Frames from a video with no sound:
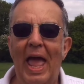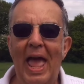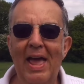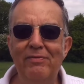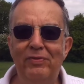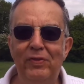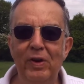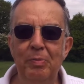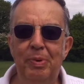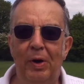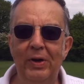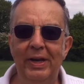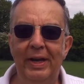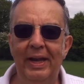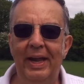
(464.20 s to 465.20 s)

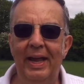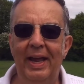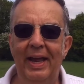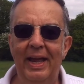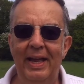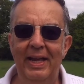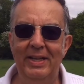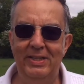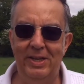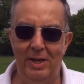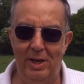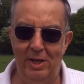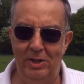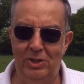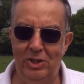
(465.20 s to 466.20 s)
Everybody is
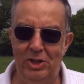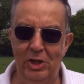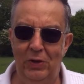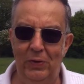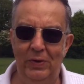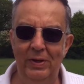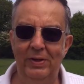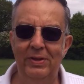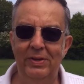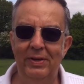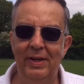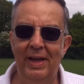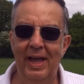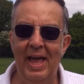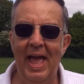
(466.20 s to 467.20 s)
a student
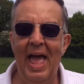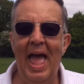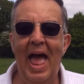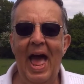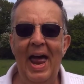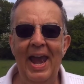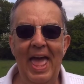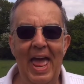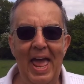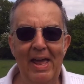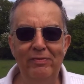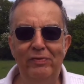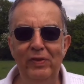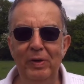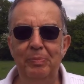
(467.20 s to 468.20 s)
and
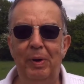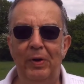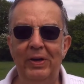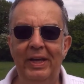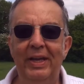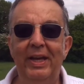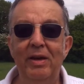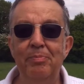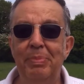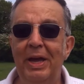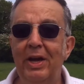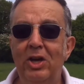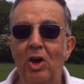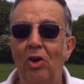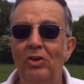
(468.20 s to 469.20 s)
everybody can be
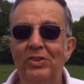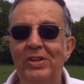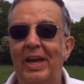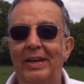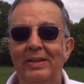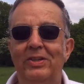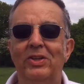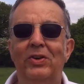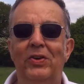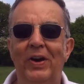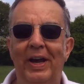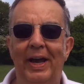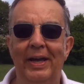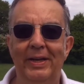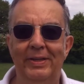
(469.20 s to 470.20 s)
a content
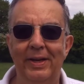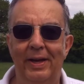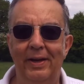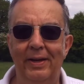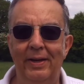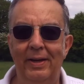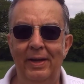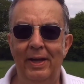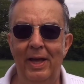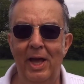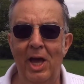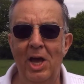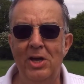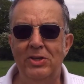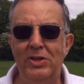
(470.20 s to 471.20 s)
creator.
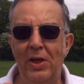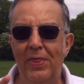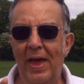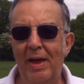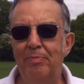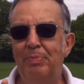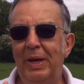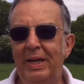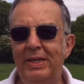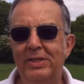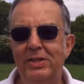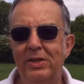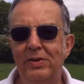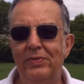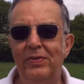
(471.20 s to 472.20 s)
So that
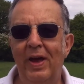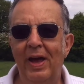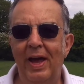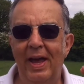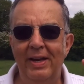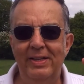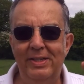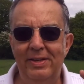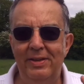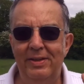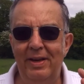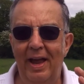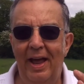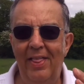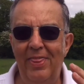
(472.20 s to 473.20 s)
piece of
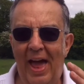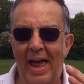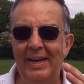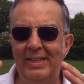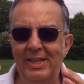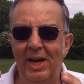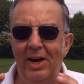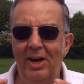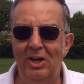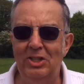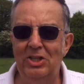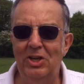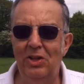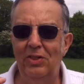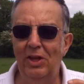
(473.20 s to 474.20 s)
uh, that
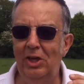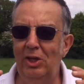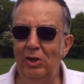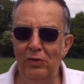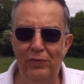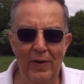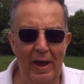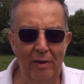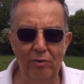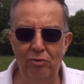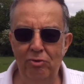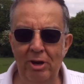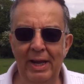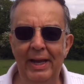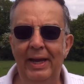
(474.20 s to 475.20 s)
task that you
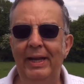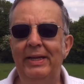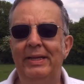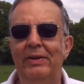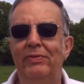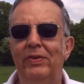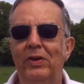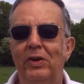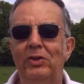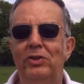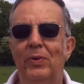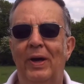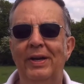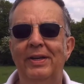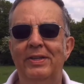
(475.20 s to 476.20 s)
found really difficult
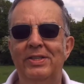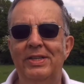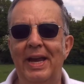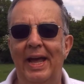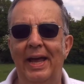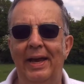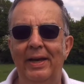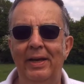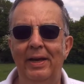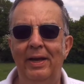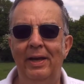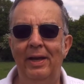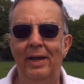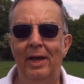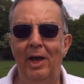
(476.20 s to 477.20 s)
to understand,
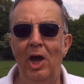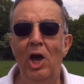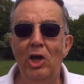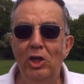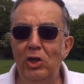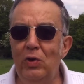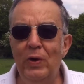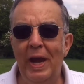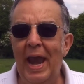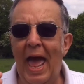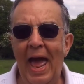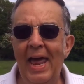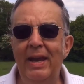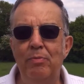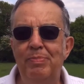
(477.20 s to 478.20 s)
you can
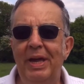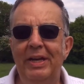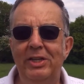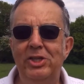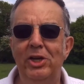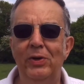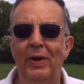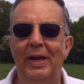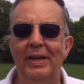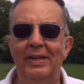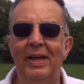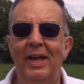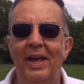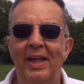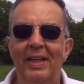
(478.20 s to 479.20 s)
add a bit to it
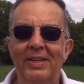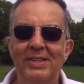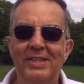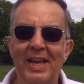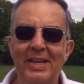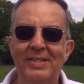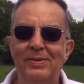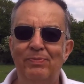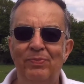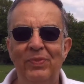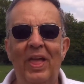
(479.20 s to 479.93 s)
that says,